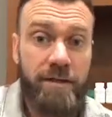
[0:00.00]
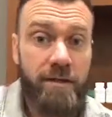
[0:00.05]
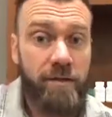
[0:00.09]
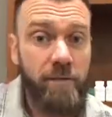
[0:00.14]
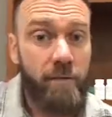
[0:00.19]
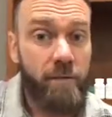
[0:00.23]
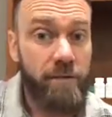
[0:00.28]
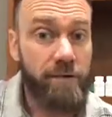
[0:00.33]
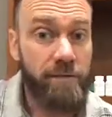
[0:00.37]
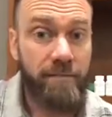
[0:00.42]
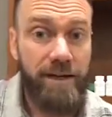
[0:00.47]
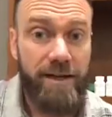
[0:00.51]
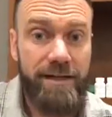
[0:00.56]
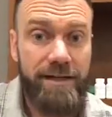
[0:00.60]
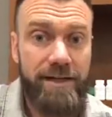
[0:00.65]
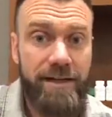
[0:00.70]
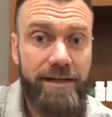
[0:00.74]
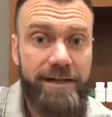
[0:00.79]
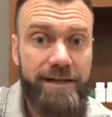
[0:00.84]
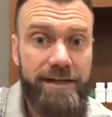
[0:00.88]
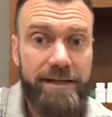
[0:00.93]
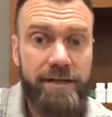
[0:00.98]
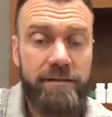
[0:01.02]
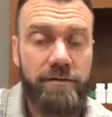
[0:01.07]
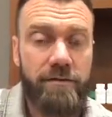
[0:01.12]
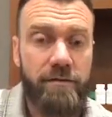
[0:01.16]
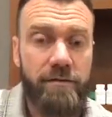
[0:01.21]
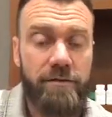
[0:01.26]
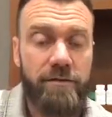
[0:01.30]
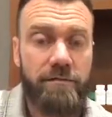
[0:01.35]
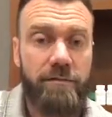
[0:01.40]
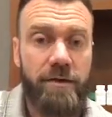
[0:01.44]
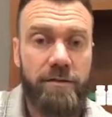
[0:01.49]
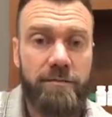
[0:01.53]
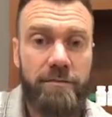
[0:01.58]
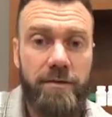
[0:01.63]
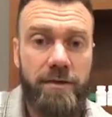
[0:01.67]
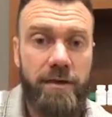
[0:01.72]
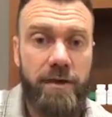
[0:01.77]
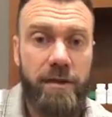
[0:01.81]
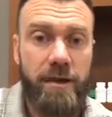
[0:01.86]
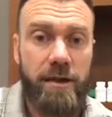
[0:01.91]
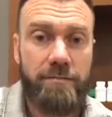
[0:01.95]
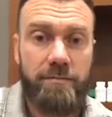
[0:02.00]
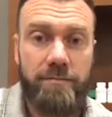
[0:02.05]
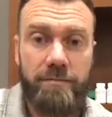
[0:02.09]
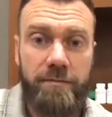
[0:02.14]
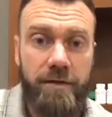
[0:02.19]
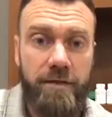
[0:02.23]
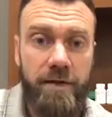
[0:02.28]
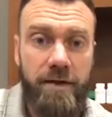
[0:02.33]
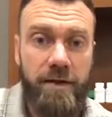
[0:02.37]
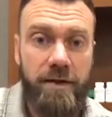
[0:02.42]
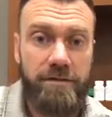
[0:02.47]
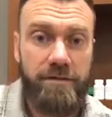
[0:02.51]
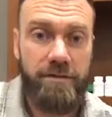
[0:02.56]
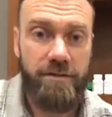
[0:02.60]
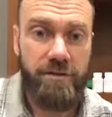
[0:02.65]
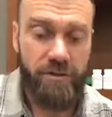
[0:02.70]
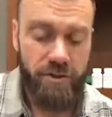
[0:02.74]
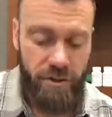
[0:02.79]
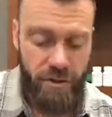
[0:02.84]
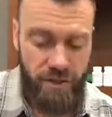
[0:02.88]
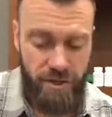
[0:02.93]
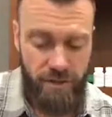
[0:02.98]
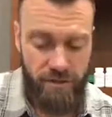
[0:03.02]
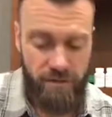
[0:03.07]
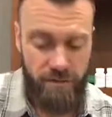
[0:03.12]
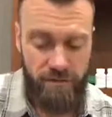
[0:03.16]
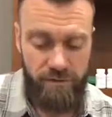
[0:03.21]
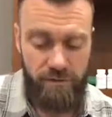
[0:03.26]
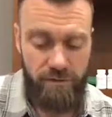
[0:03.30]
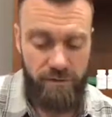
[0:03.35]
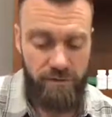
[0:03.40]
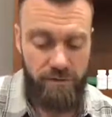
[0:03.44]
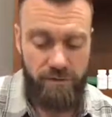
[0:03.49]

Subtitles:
Well, you might not need those. You might be an optimal concentration of those two.